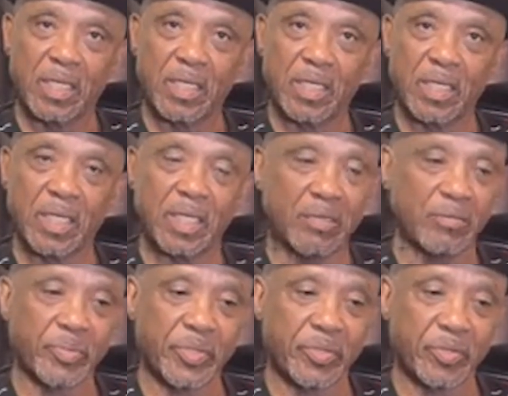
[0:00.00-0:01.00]
They didn't even
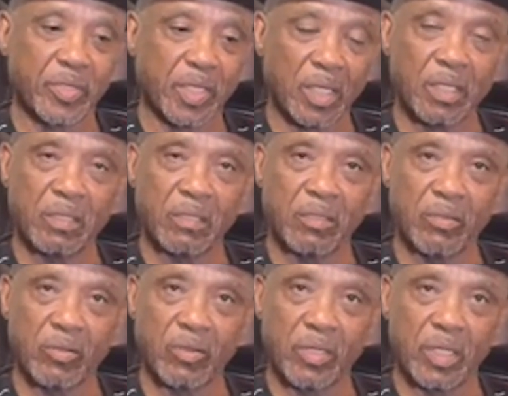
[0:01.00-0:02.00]
put you together, you
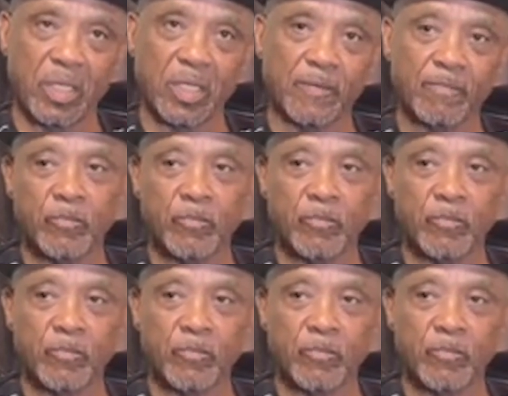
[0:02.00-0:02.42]
know, nothing.